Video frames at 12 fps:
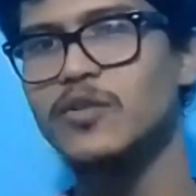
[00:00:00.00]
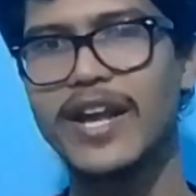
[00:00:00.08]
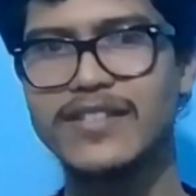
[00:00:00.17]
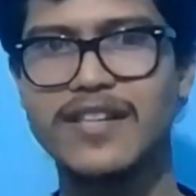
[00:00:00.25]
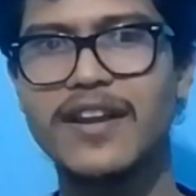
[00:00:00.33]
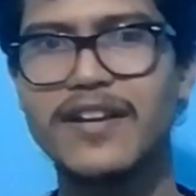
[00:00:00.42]
to
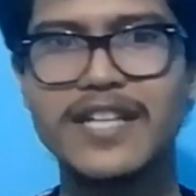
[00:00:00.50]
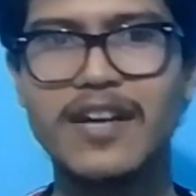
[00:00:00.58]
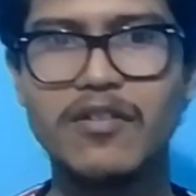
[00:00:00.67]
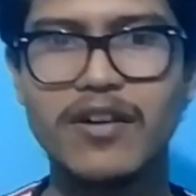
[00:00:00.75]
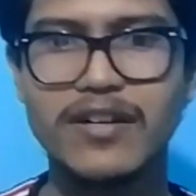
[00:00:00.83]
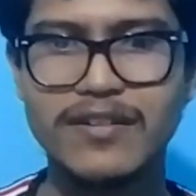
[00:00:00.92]
accelerate
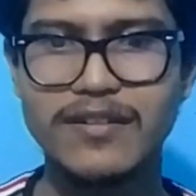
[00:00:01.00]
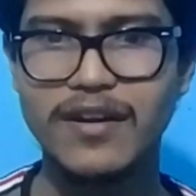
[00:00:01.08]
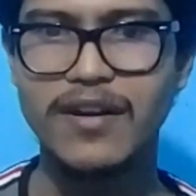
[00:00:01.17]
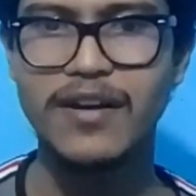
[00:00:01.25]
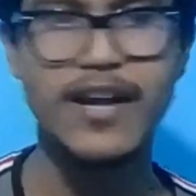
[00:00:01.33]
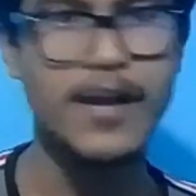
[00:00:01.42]

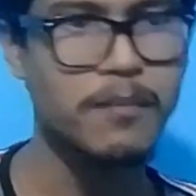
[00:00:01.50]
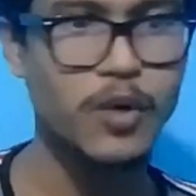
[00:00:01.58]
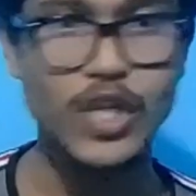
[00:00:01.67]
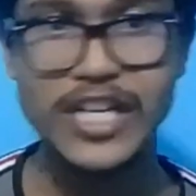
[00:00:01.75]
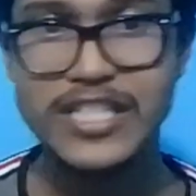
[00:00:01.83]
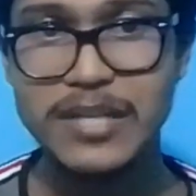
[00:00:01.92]
our
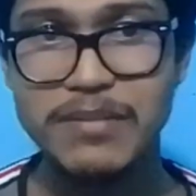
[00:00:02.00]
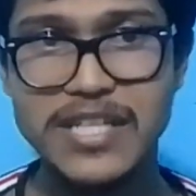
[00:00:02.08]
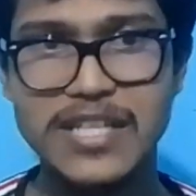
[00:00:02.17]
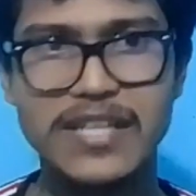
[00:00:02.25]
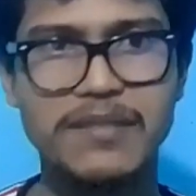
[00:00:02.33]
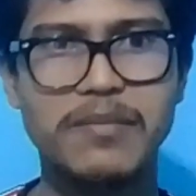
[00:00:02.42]

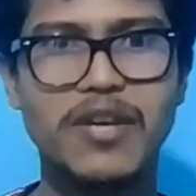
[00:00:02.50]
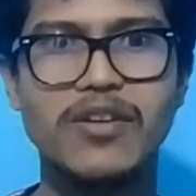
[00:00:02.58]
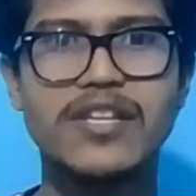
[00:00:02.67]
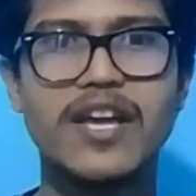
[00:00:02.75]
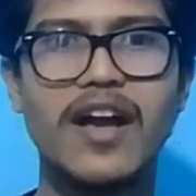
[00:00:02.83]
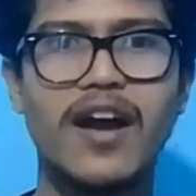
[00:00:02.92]
productivity,
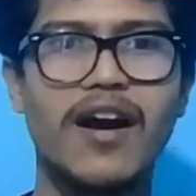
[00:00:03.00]
because